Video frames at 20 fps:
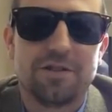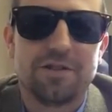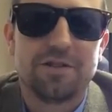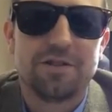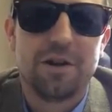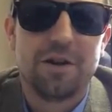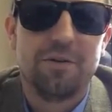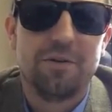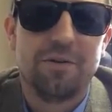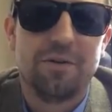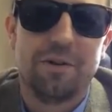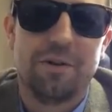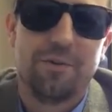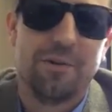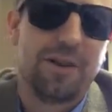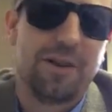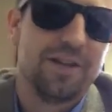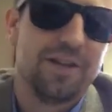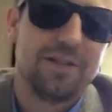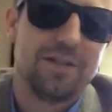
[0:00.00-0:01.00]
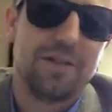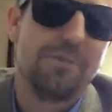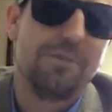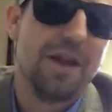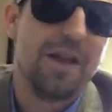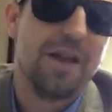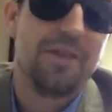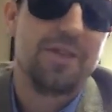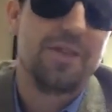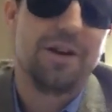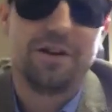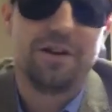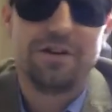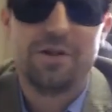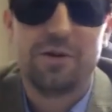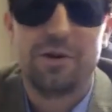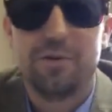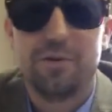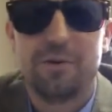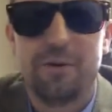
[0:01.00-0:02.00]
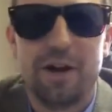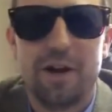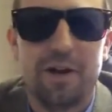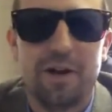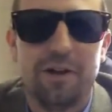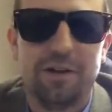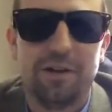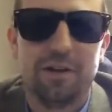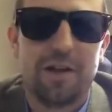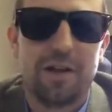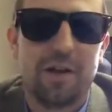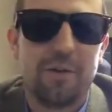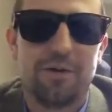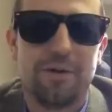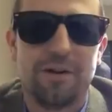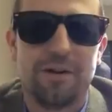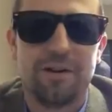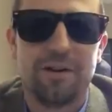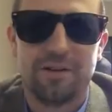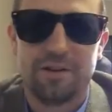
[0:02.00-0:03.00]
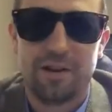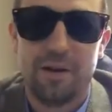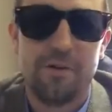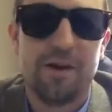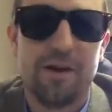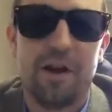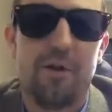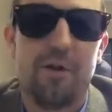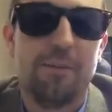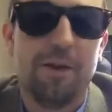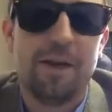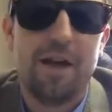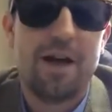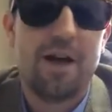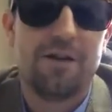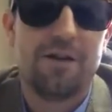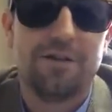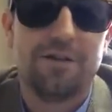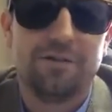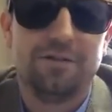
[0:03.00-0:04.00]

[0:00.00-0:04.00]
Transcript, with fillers: and so and when they see me out there doing well, you know they wanna they wanna help me out.